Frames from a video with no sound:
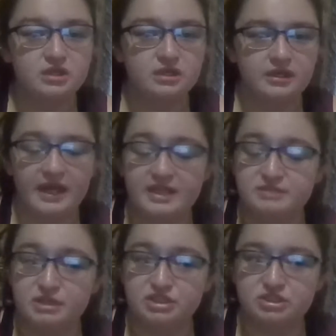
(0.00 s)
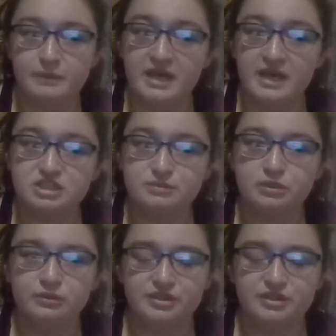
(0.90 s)
as much as
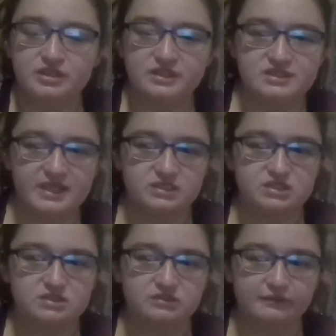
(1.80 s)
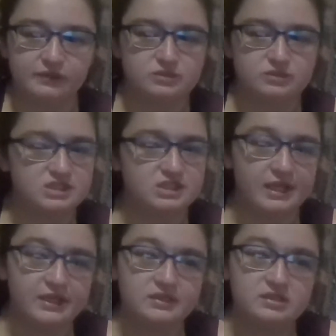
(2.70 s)
possible within these next few
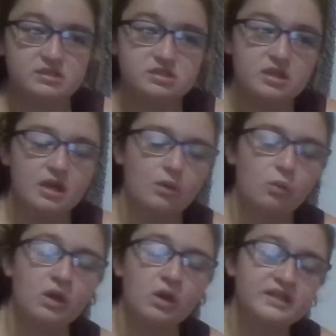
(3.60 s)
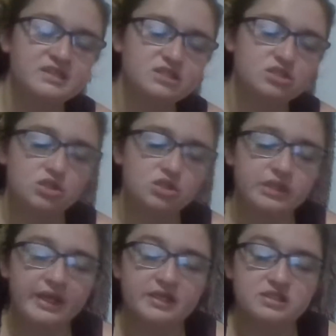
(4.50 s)
scenes. One is his
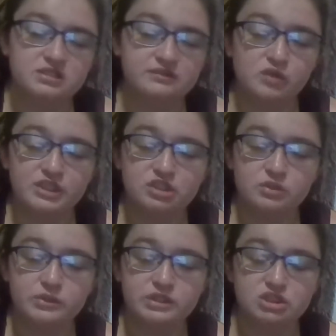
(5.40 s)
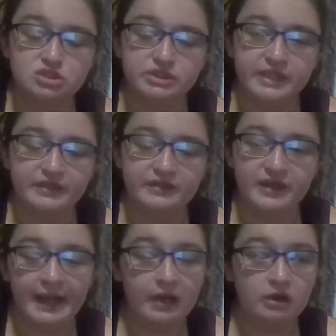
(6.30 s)
crate. It's a 42-inch crate that
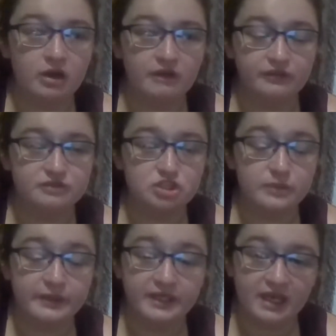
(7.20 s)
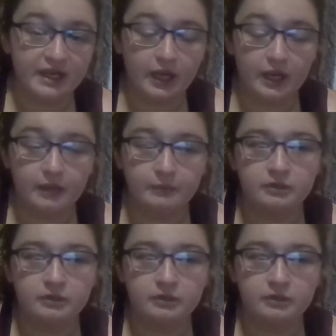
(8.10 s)
I got off of Chewy.com.